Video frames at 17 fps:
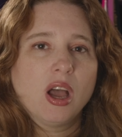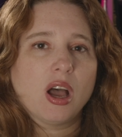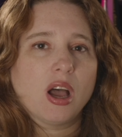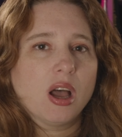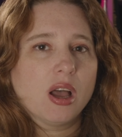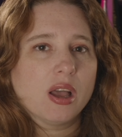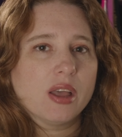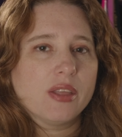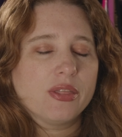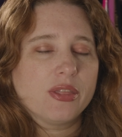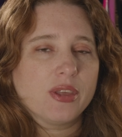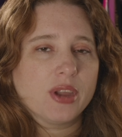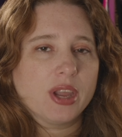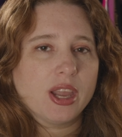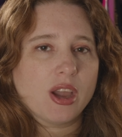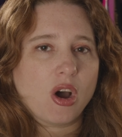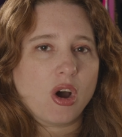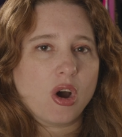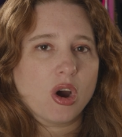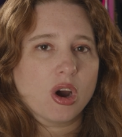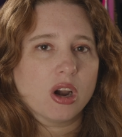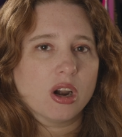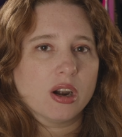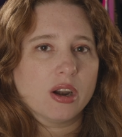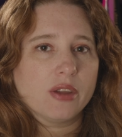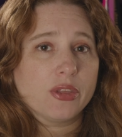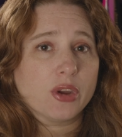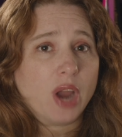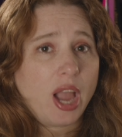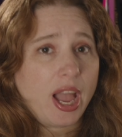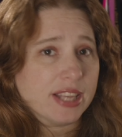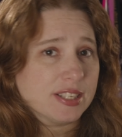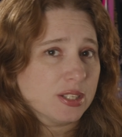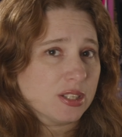There's
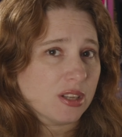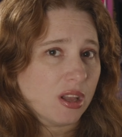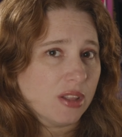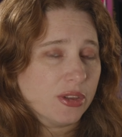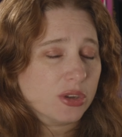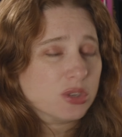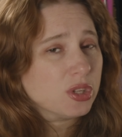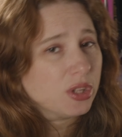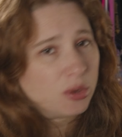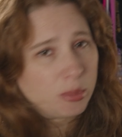a